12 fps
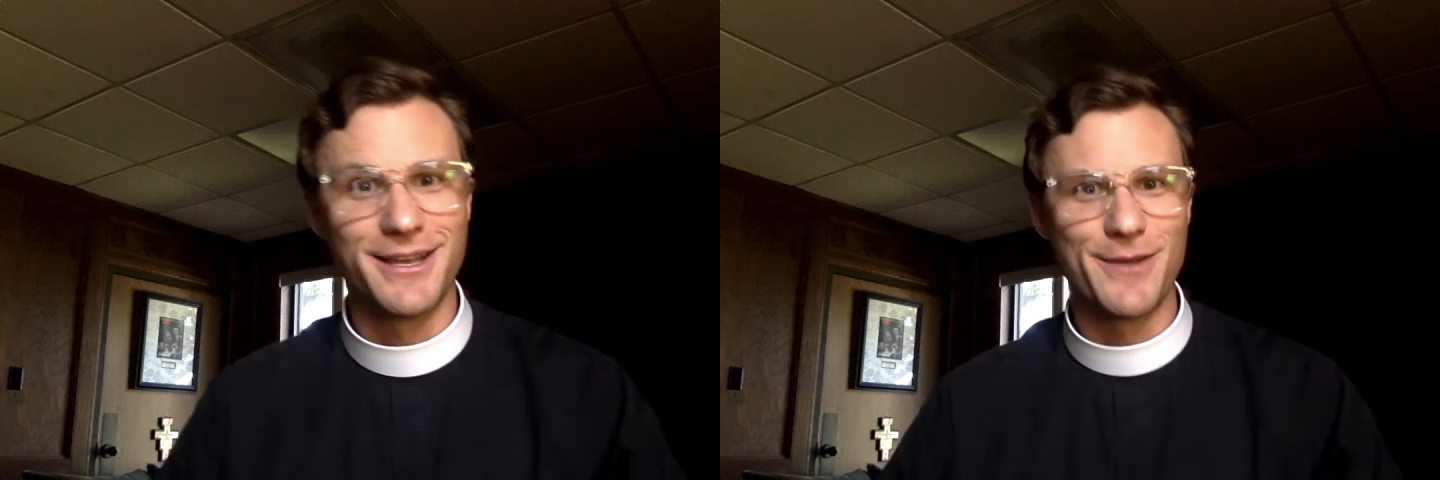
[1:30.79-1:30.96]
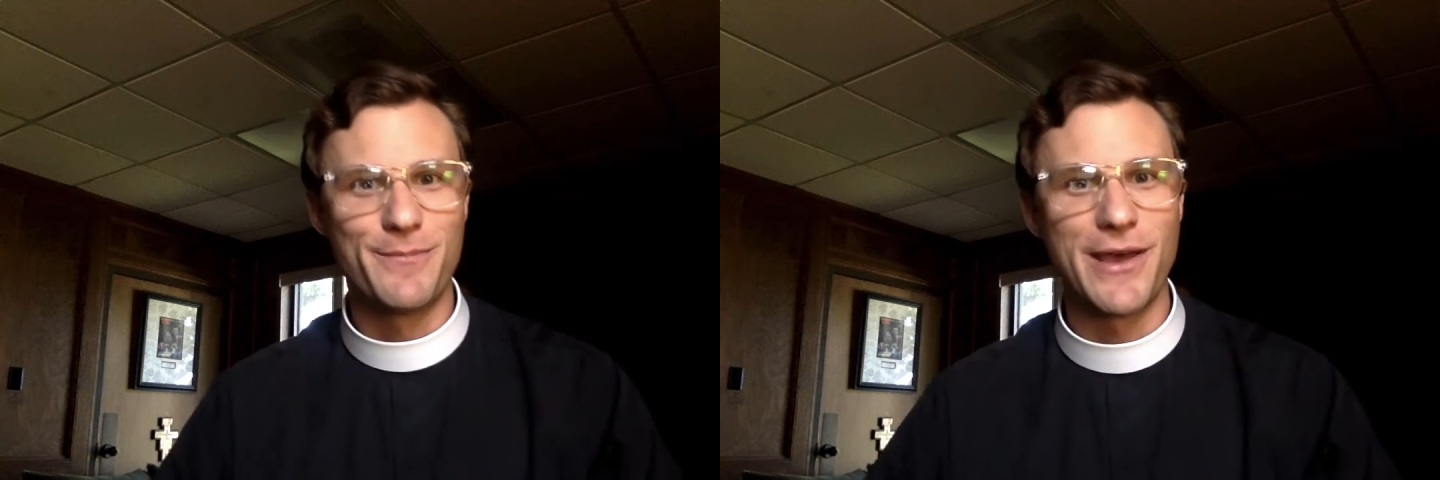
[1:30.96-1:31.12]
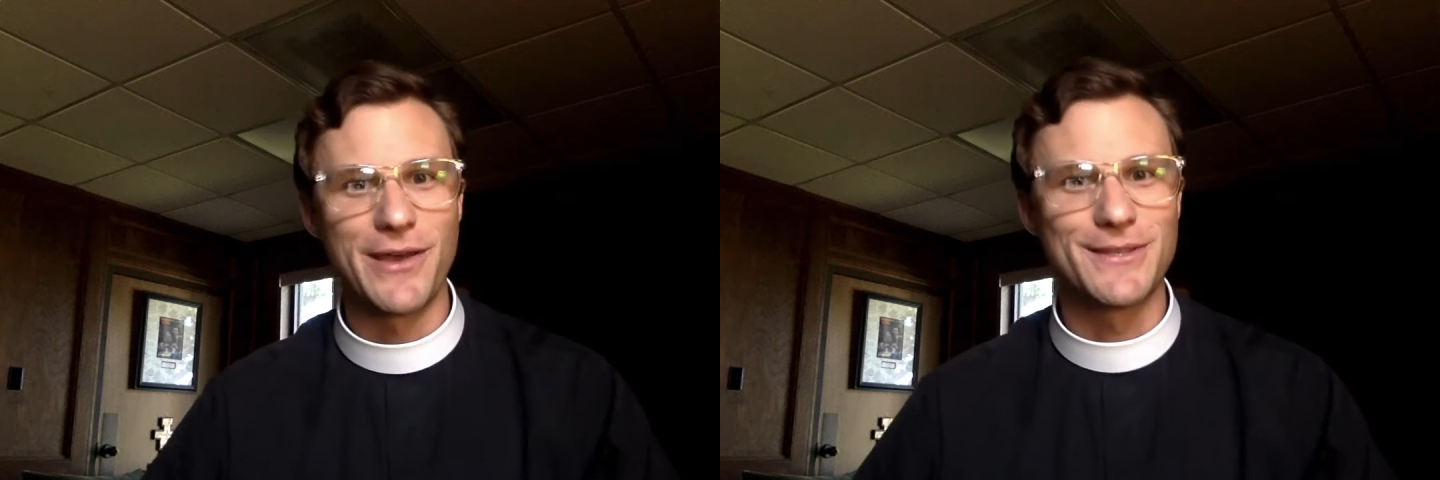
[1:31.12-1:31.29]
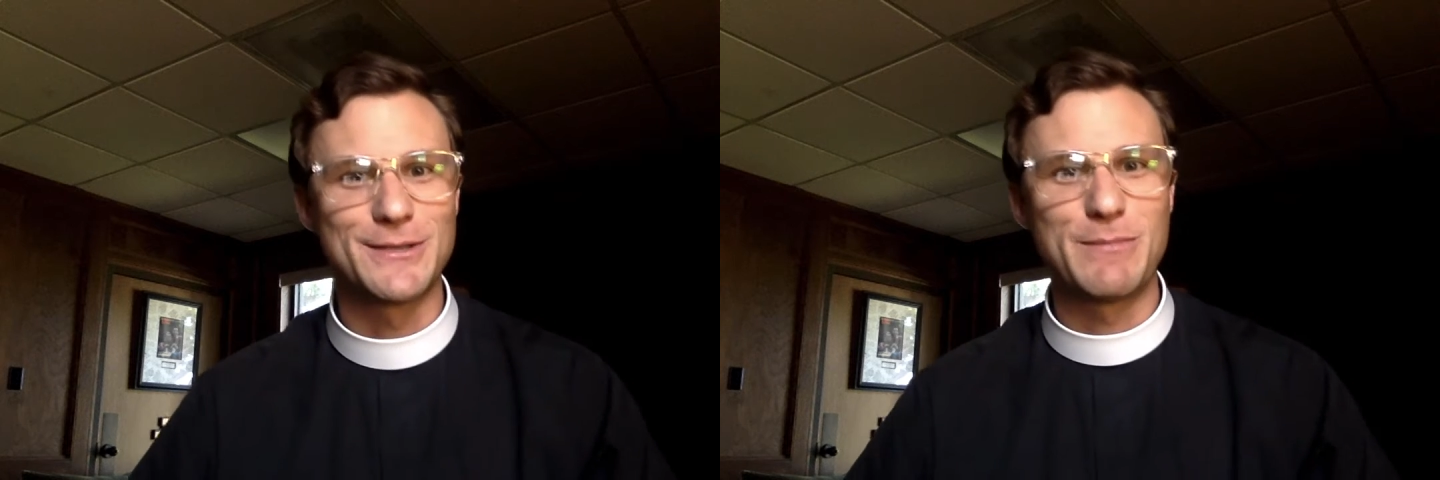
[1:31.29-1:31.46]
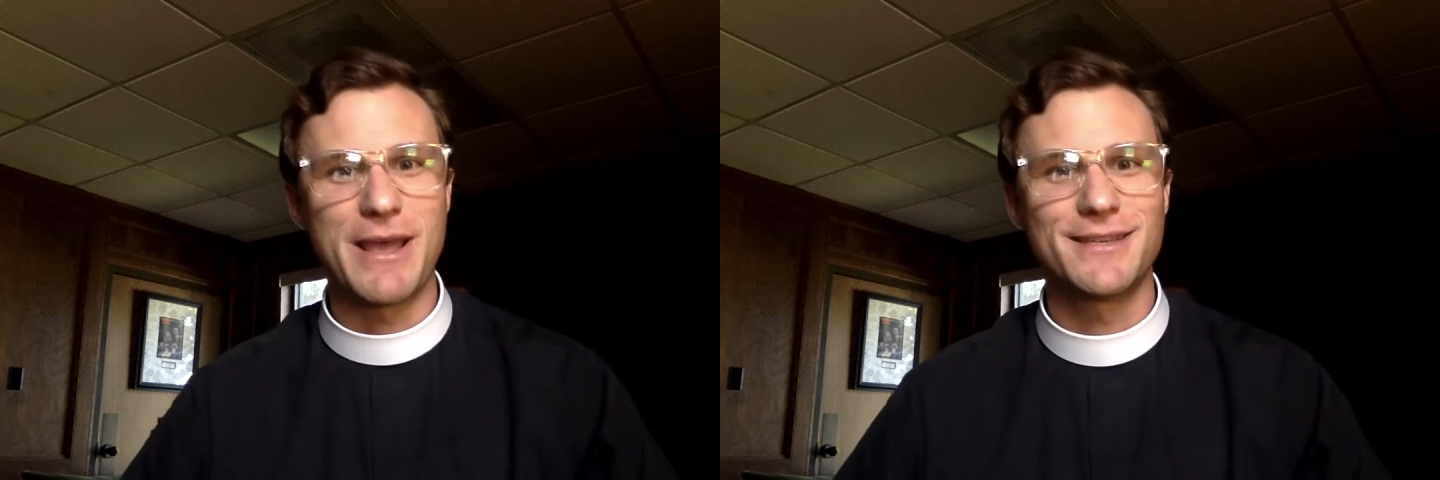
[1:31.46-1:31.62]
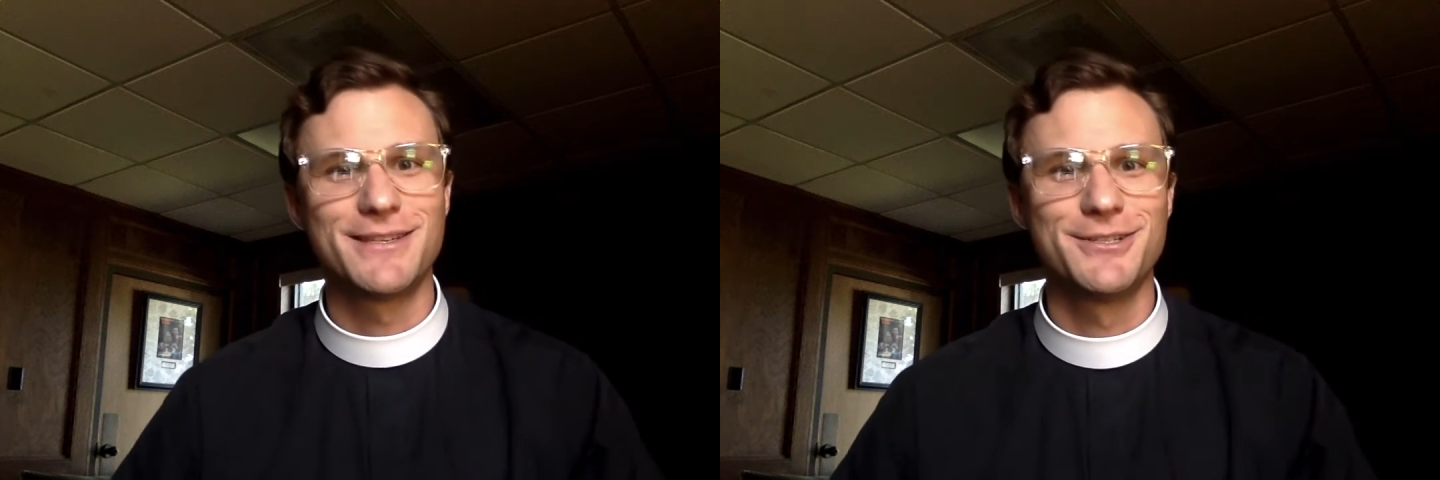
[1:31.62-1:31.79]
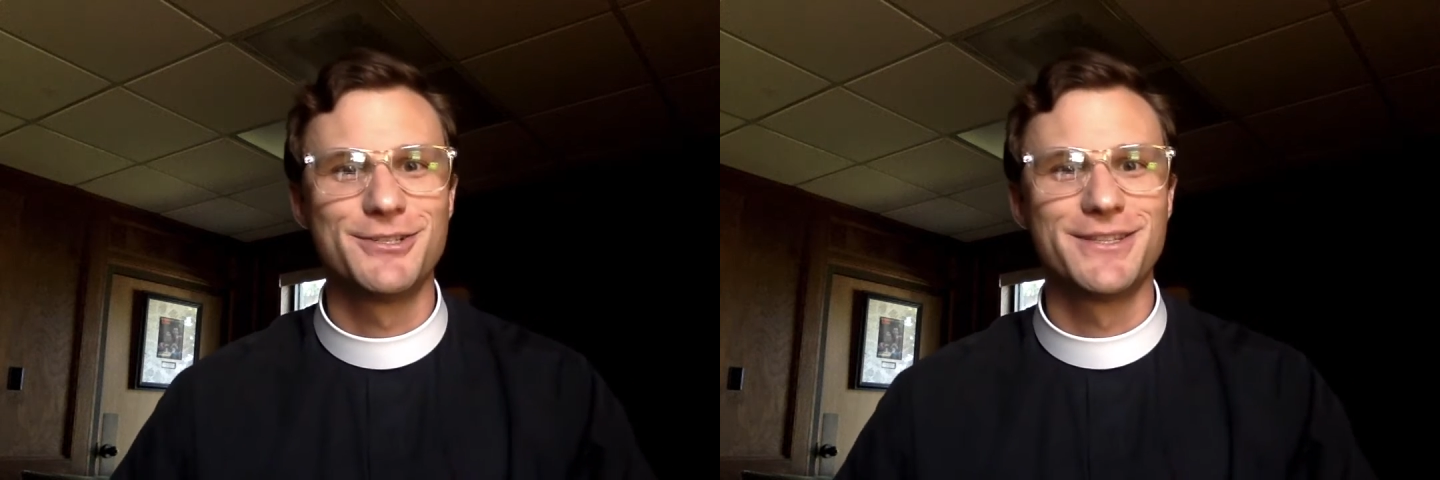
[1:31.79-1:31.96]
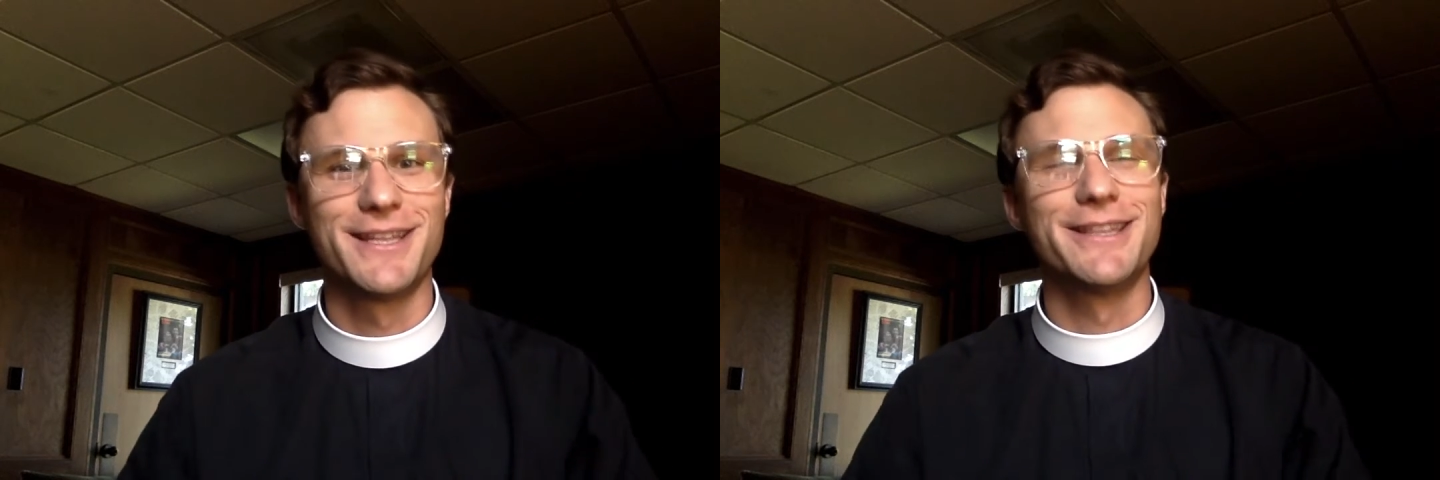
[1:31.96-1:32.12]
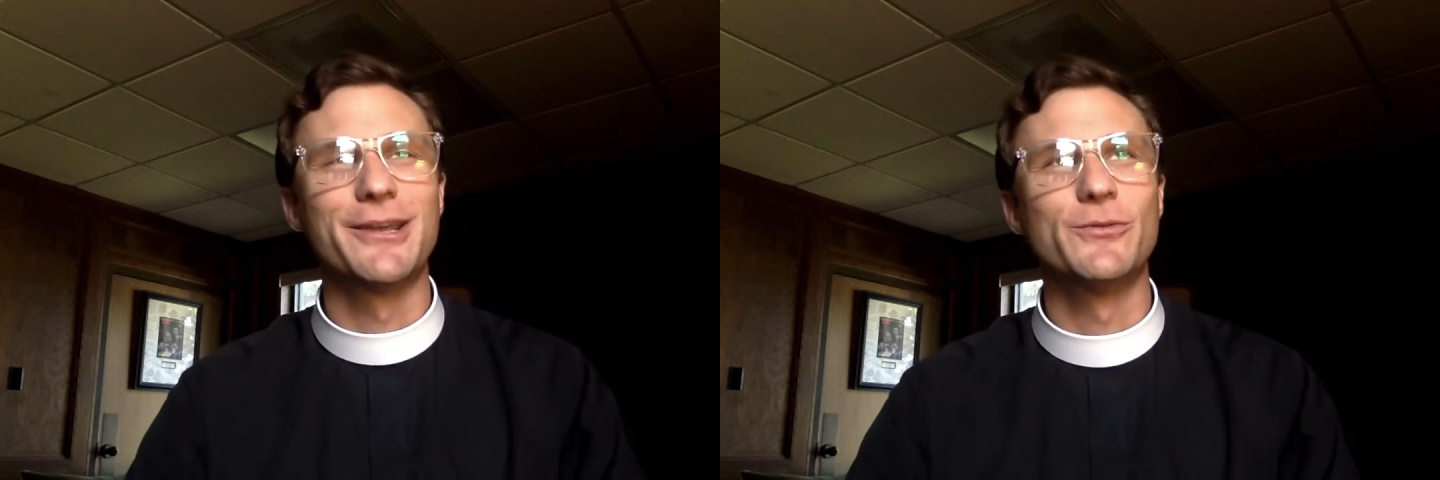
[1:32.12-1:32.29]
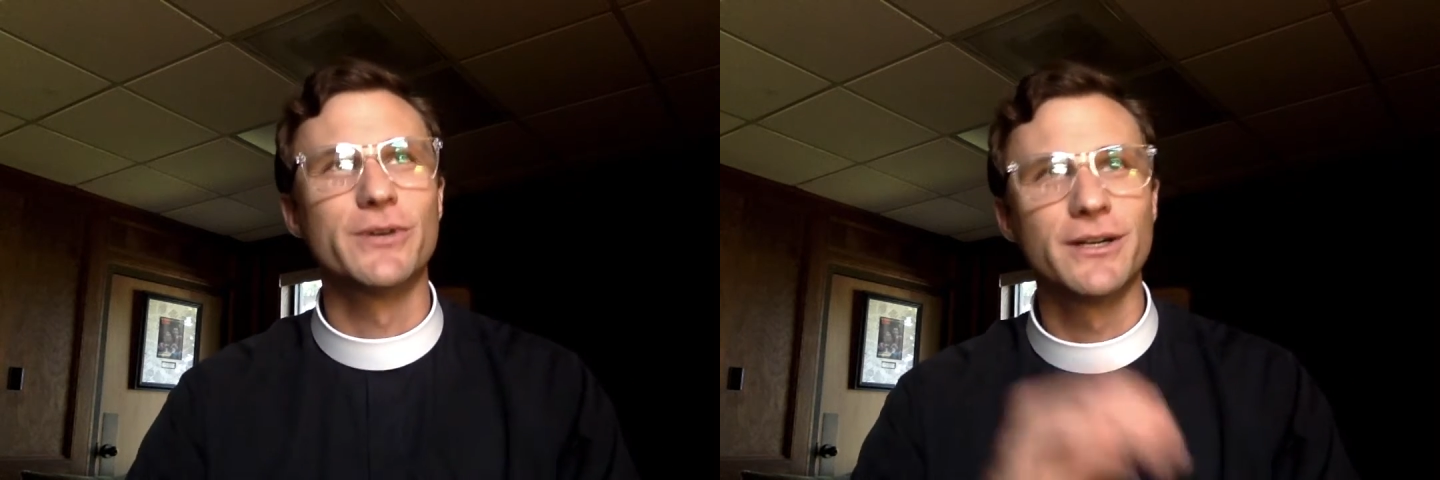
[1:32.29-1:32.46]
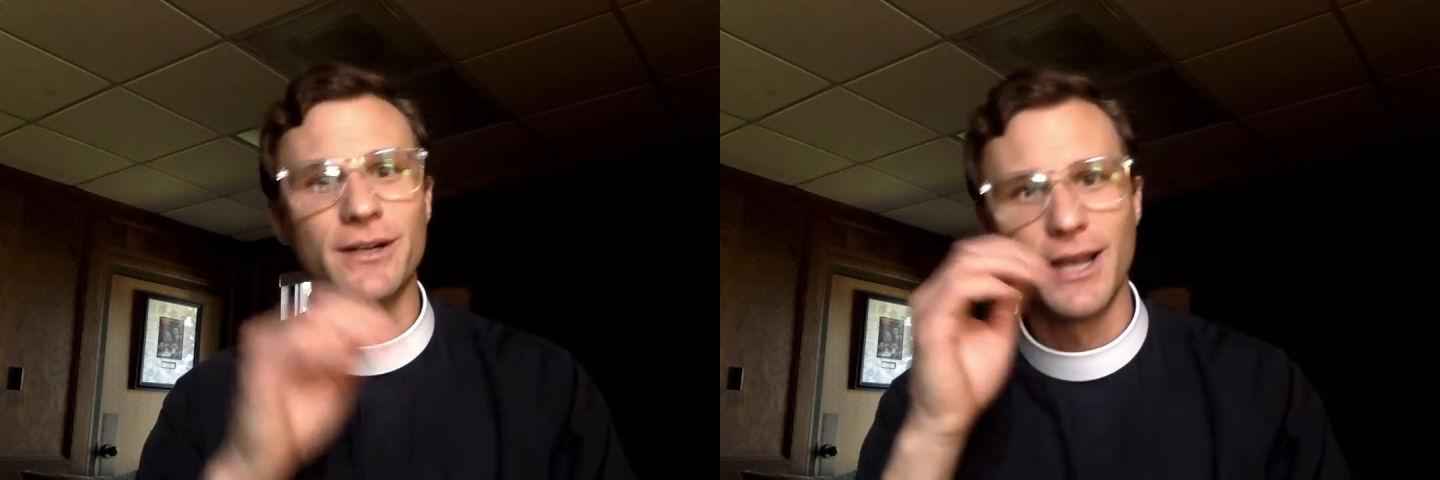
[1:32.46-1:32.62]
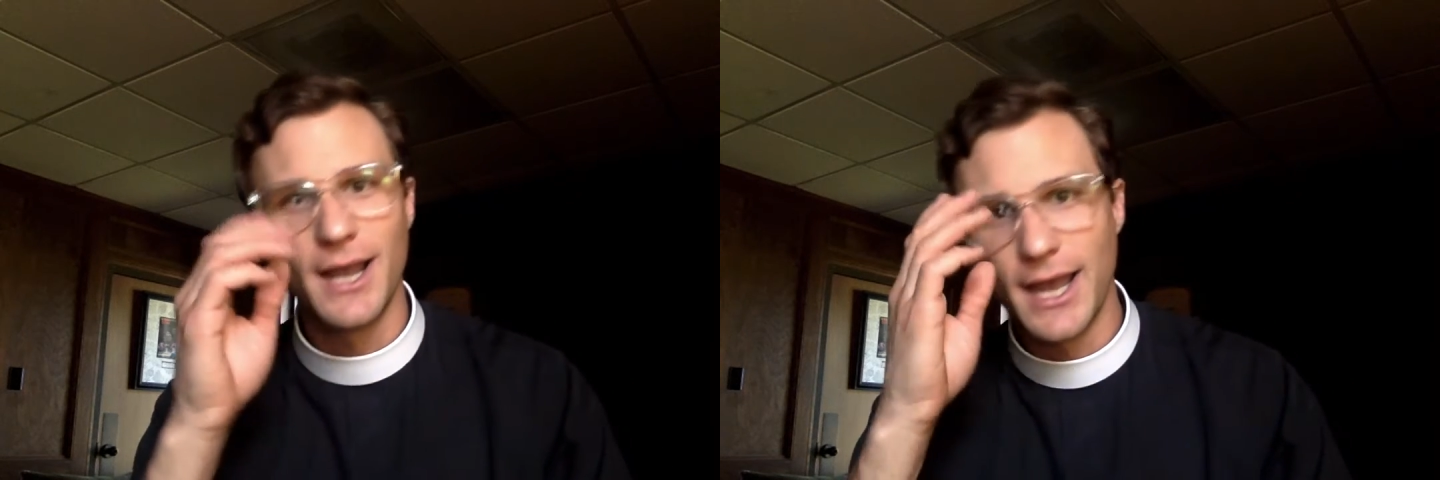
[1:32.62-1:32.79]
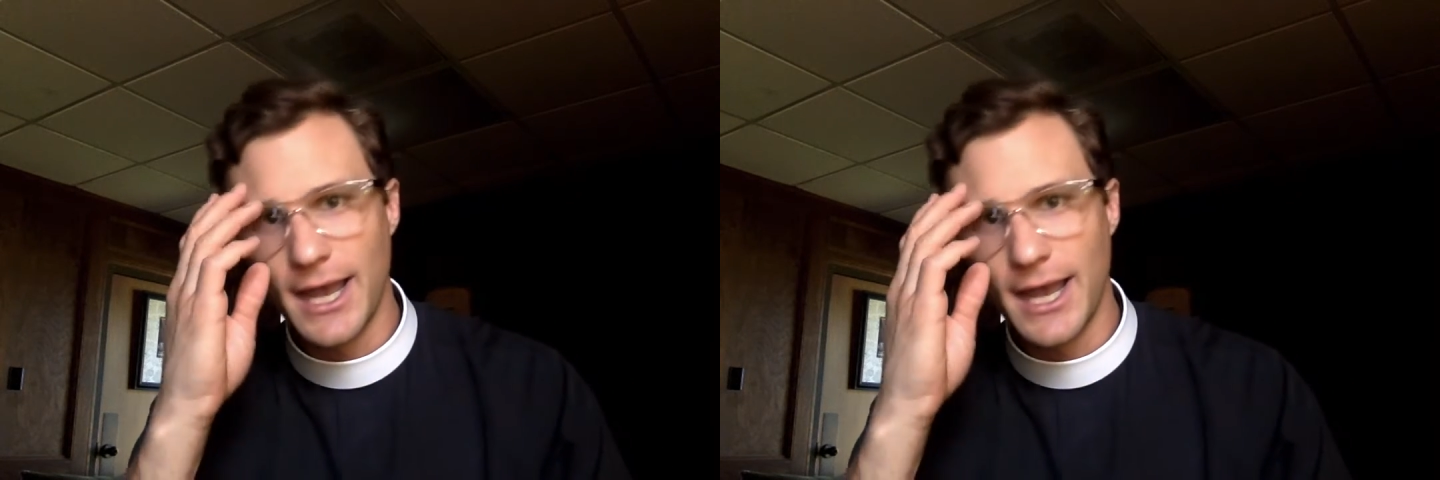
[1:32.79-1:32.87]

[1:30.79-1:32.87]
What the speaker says: about this passage than they were.